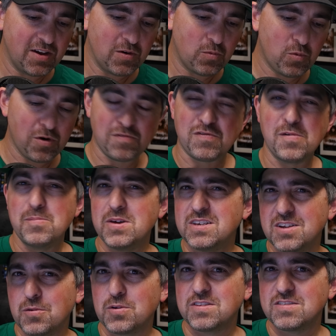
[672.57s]
we're
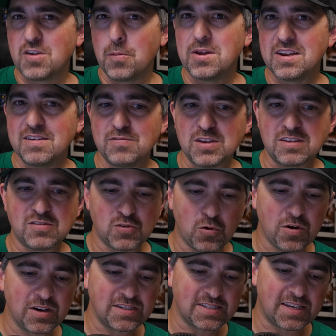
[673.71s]
familiar with so many of these
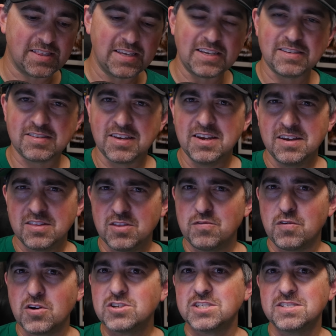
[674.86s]
stories, at least the
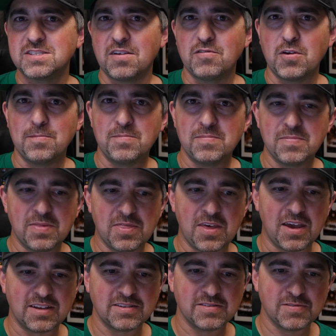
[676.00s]
versions of them
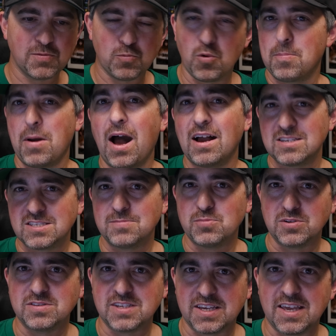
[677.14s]
that were possible
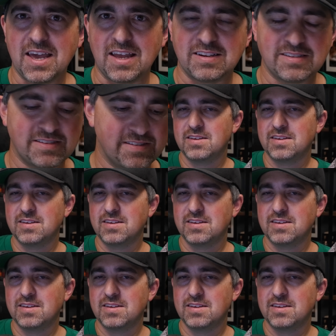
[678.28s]
to get.